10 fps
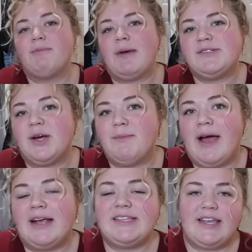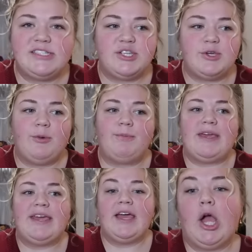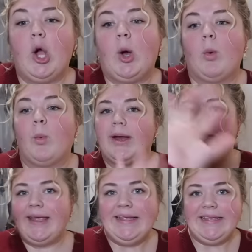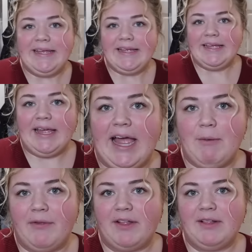mental capacity to be working around the